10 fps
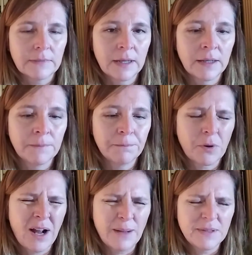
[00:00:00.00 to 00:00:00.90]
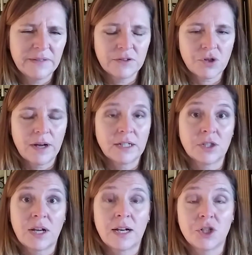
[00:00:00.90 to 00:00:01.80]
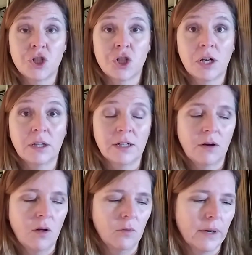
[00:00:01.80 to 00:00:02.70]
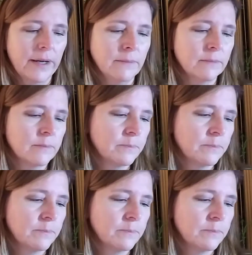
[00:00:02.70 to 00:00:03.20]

and perhaps even trying to kind of juggle it all, right?